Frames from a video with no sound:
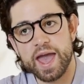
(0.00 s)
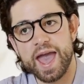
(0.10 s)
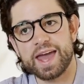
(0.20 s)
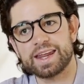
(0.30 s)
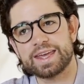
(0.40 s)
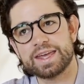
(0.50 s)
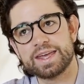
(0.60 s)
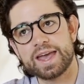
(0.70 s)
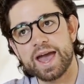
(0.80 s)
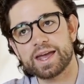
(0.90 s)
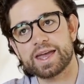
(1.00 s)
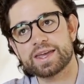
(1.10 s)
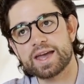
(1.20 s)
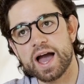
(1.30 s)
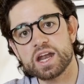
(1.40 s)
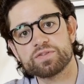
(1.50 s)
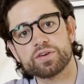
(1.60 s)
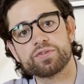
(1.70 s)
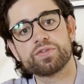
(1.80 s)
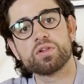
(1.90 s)
and get kind of a
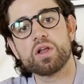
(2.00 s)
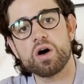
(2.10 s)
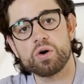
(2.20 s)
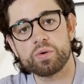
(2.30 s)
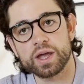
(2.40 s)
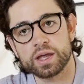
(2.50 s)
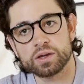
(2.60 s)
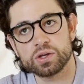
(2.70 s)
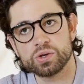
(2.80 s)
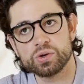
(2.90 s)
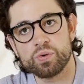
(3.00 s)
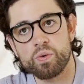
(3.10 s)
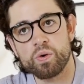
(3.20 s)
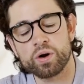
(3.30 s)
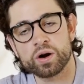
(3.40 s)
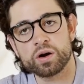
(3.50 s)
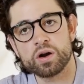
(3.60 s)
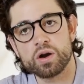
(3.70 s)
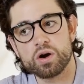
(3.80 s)
flow in your